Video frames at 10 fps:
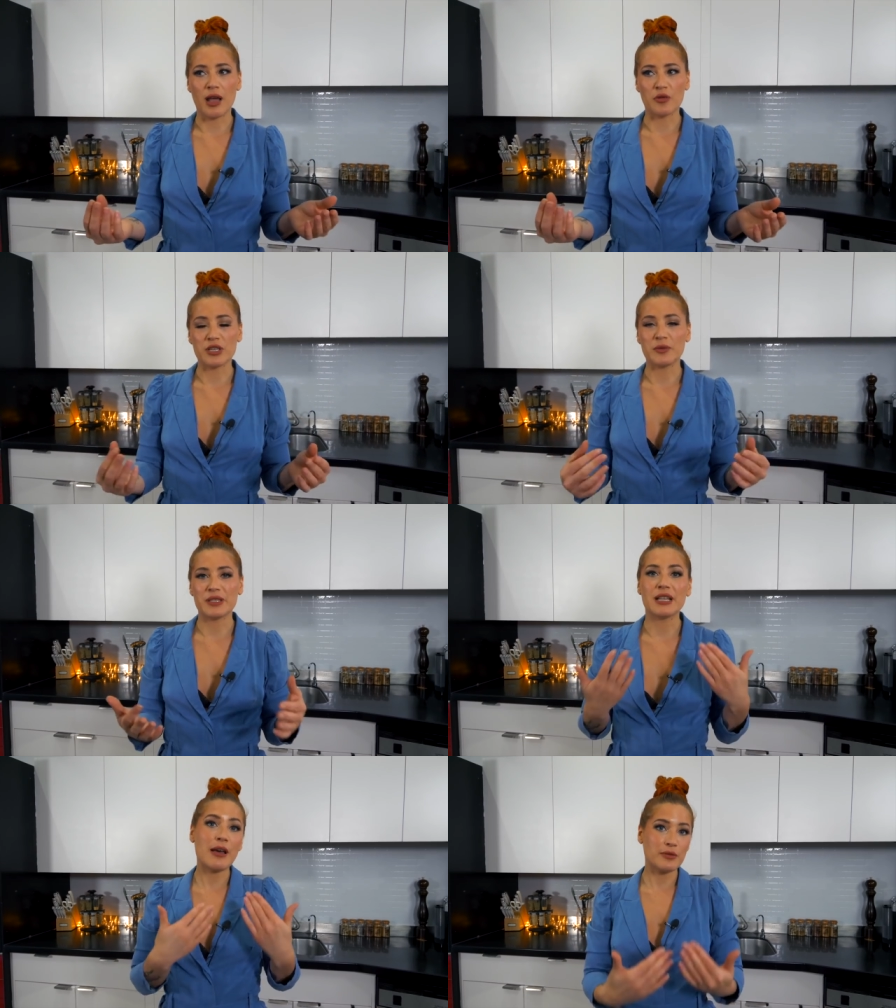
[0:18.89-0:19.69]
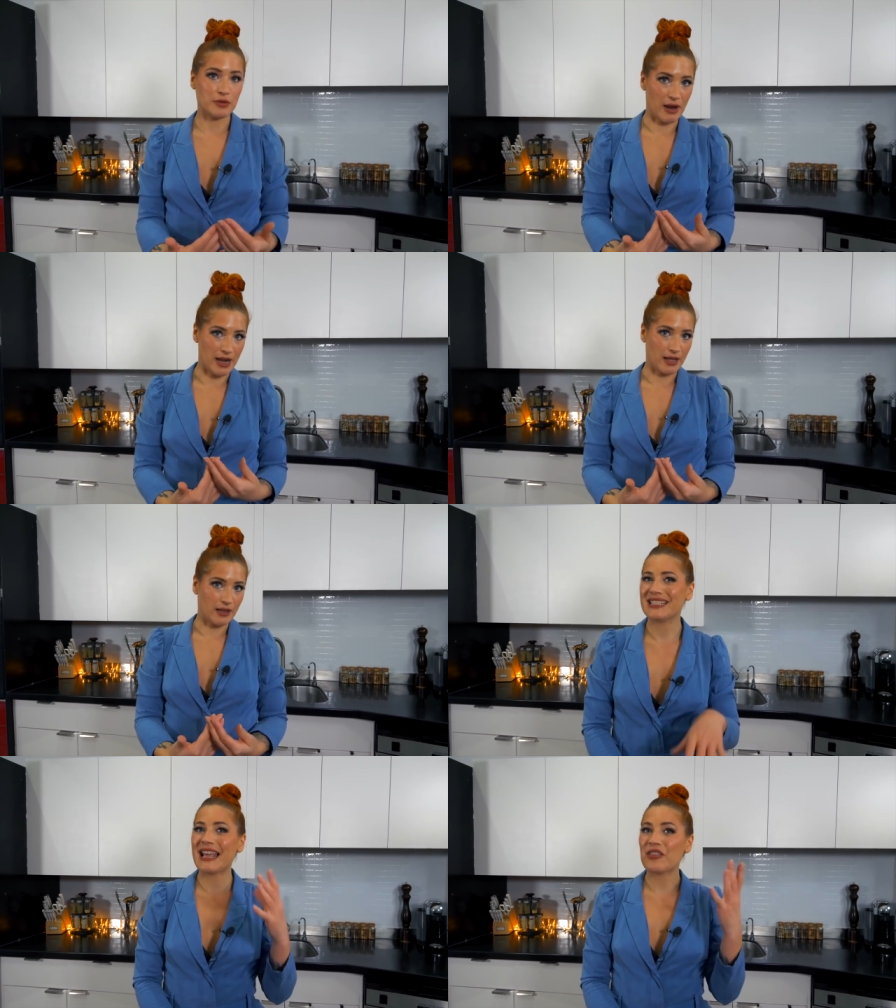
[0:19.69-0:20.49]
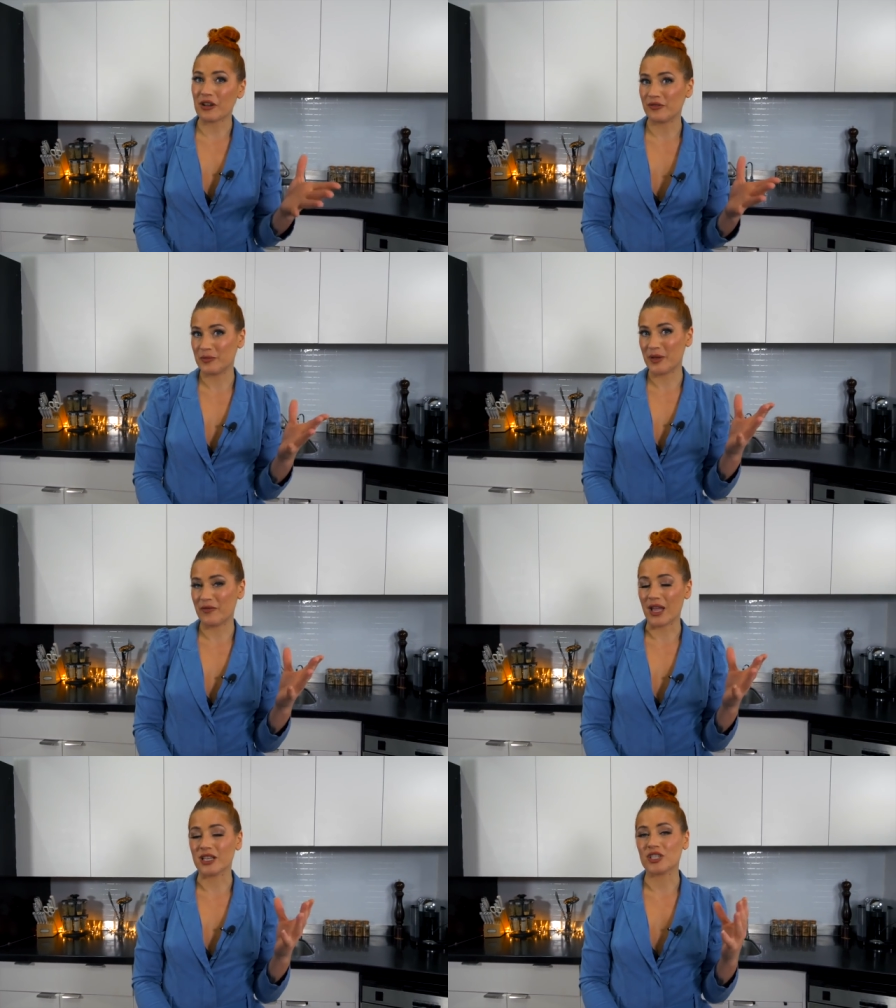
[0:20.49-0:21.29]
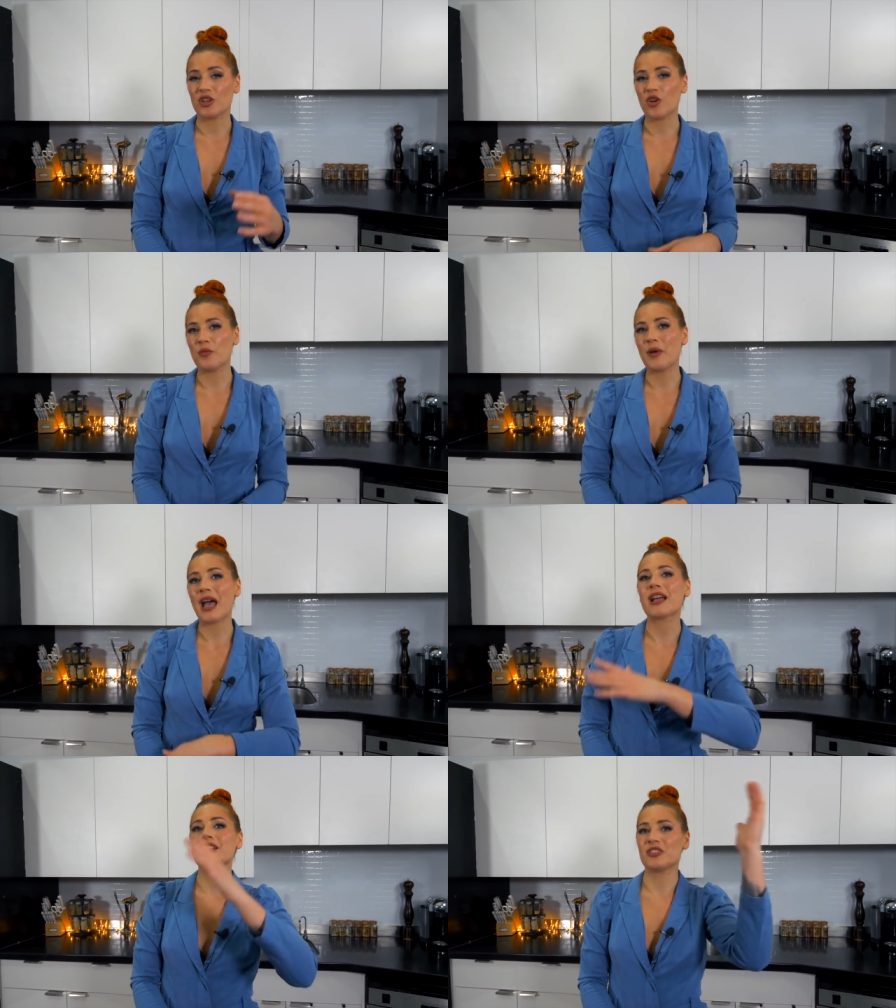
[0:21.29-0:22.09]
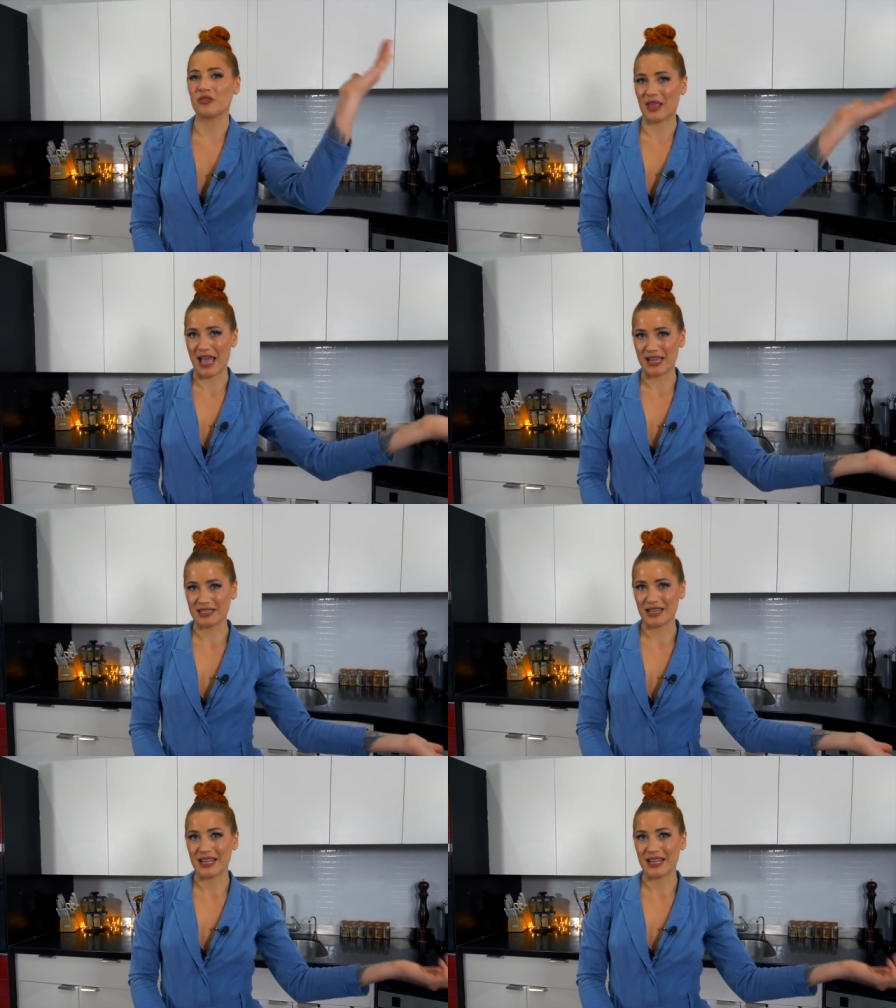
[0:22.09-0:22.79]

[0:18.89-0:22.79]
um, recipes that I was writing. Today I thought it would be fun to go back to that,